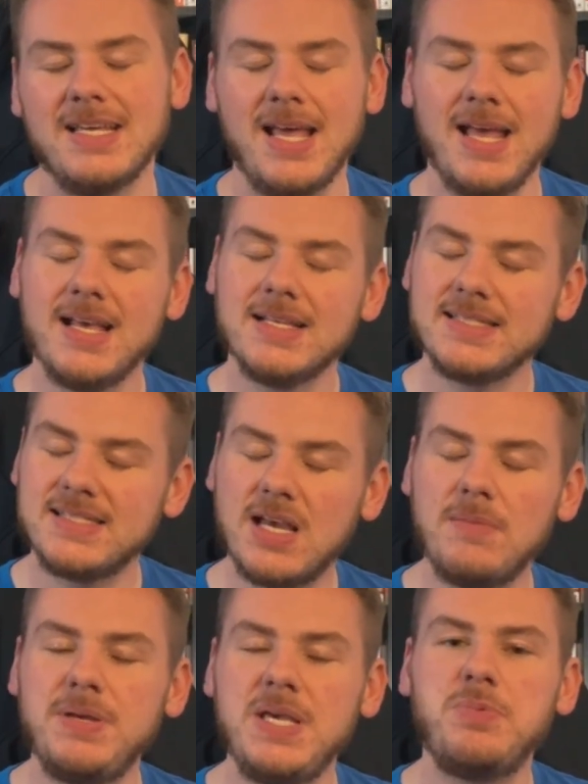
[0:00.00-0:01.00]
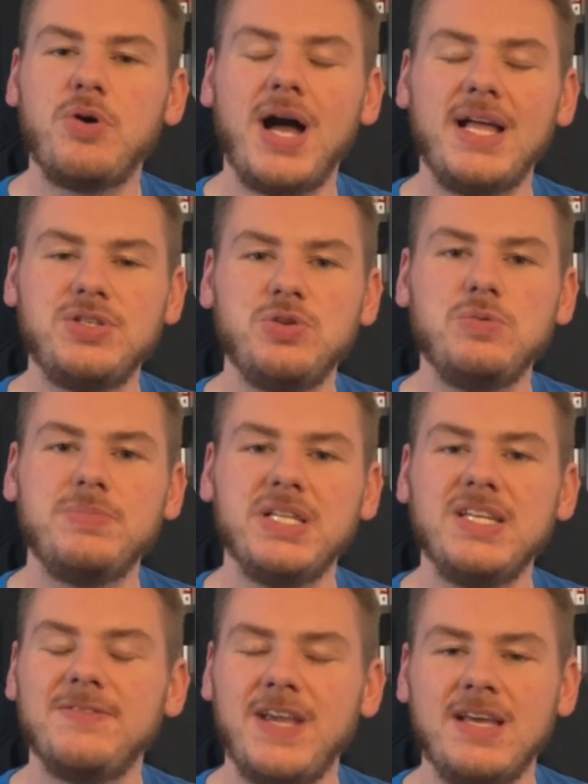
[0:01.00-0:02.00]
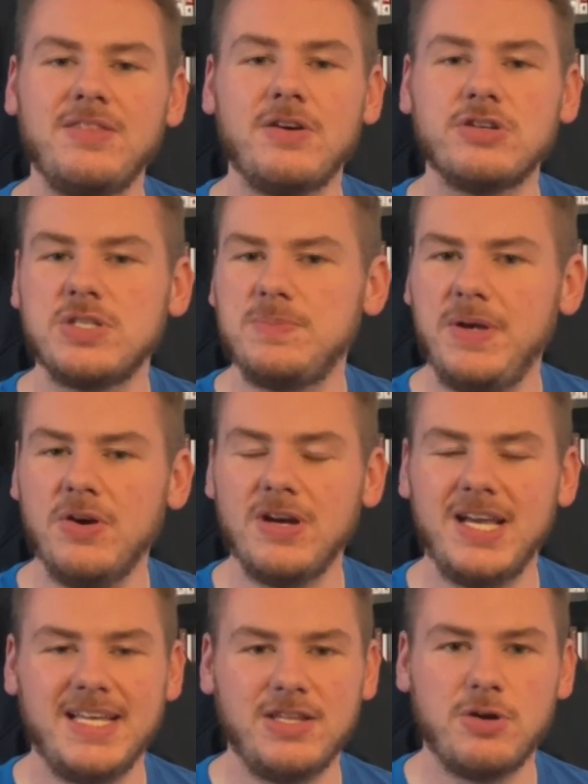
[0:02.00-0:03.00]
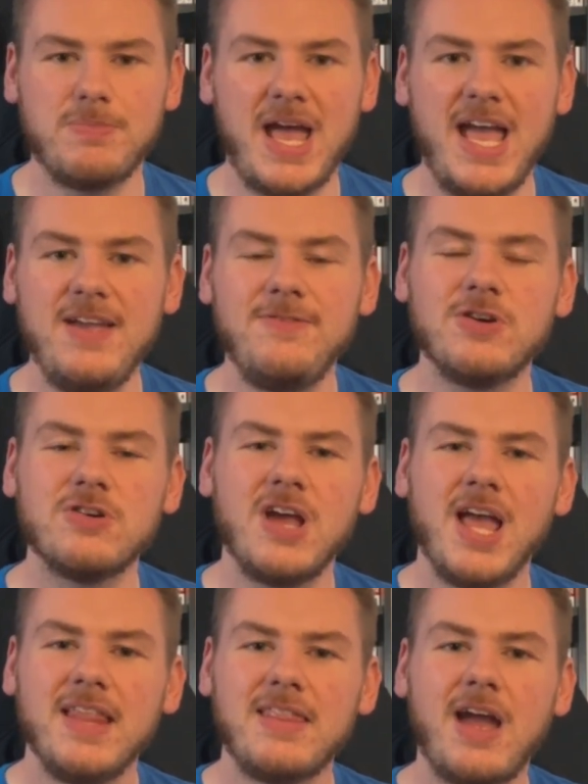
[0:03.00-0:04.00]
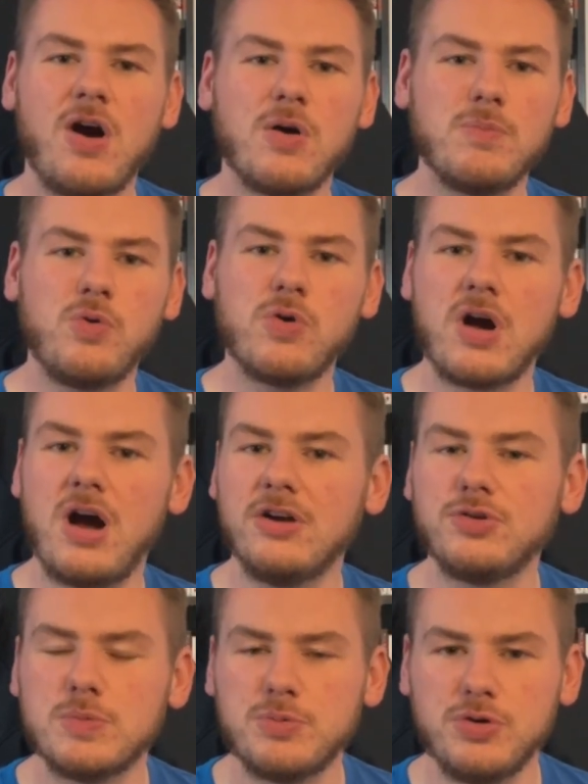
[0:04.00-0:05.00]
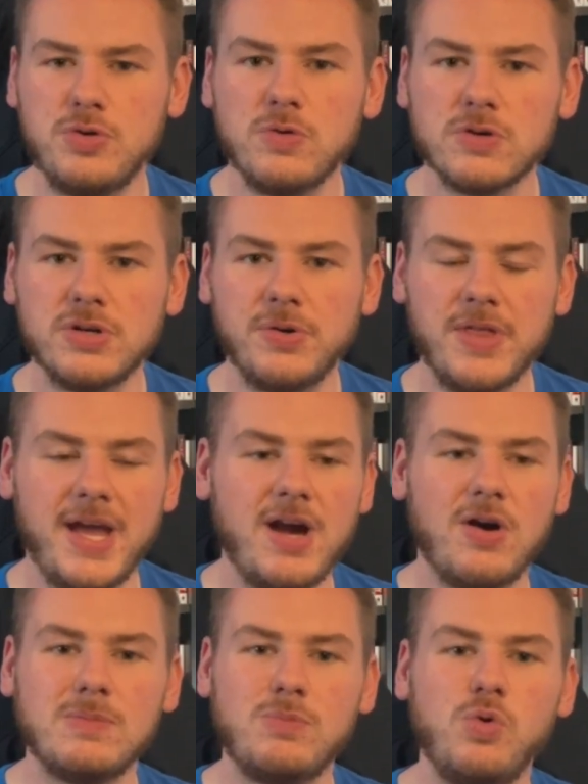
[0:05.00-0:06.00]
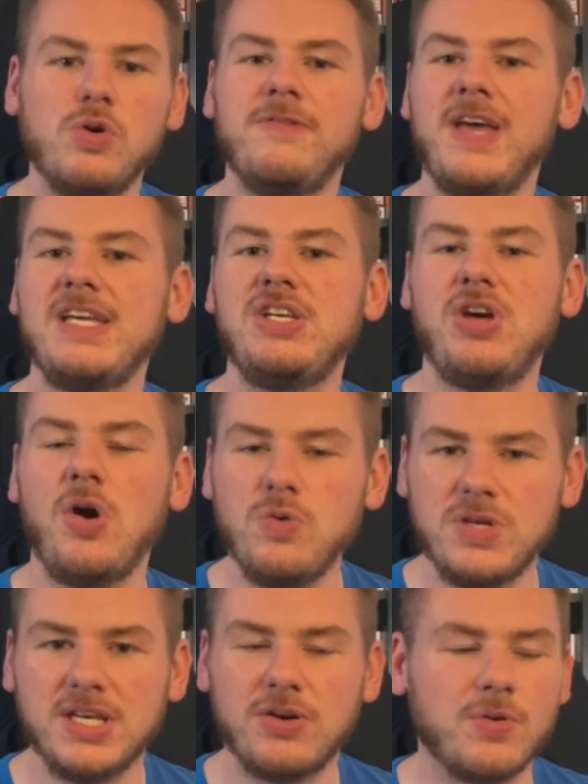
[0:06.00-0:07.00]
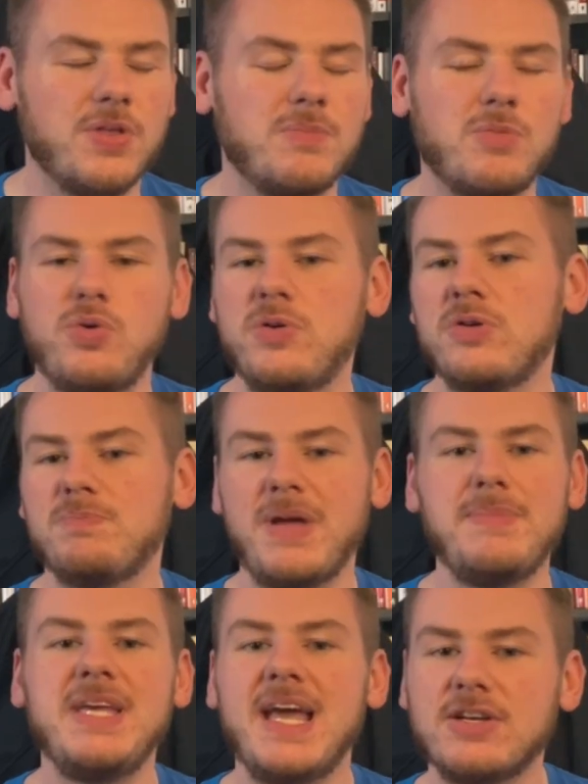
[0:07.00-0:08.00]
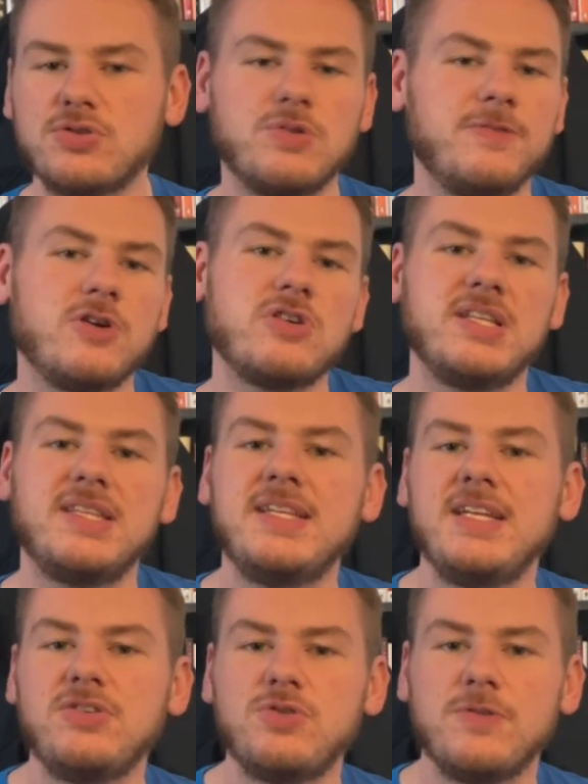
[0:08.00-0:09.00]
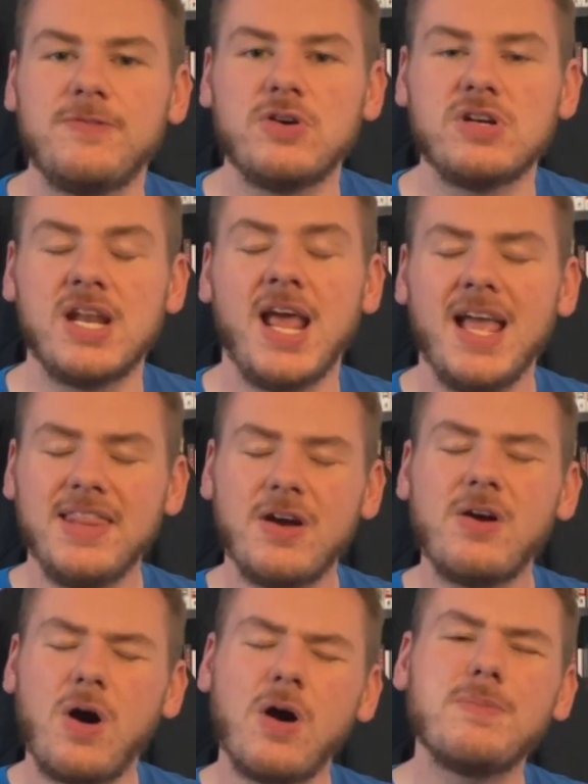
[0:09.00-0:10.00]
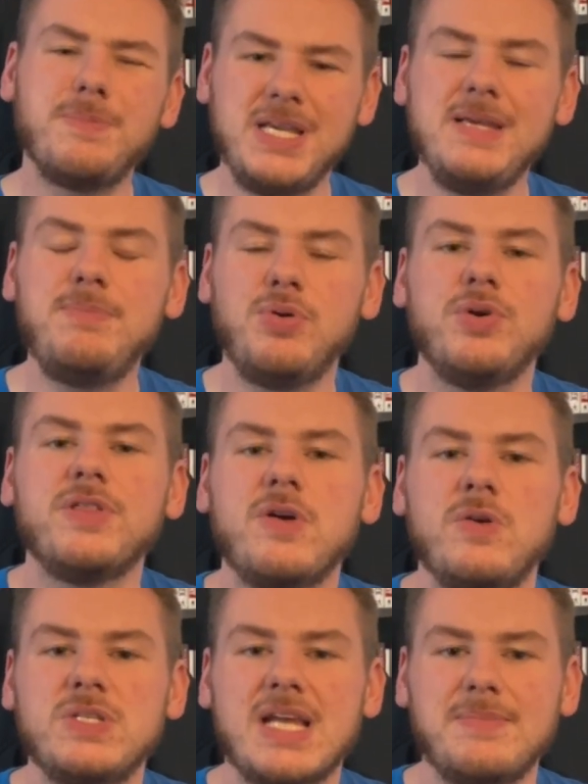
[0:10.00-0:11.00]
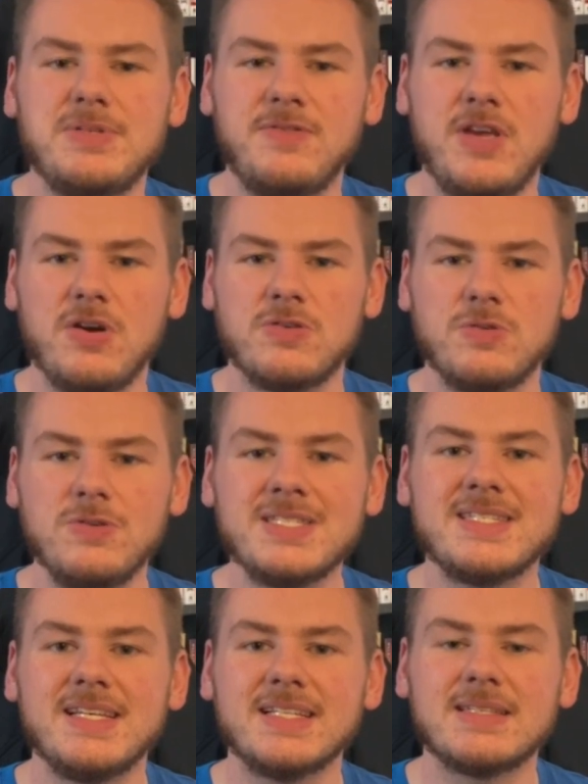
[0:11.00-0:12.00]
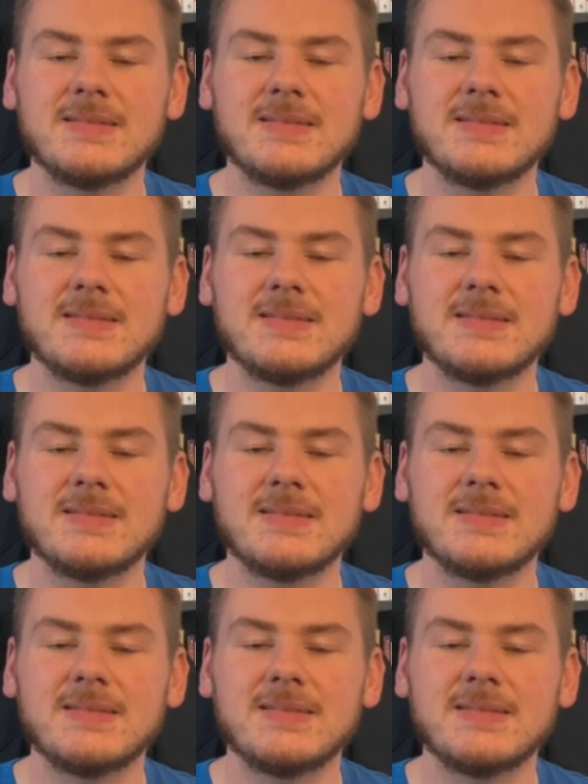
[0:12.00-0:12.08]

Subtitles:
Some people, I do believe in their spirit, in their behavior, they are more entrepreneurial. They are more of a go-getter. They're more maybe extroverted than introverted. There are people with those types of characteristics.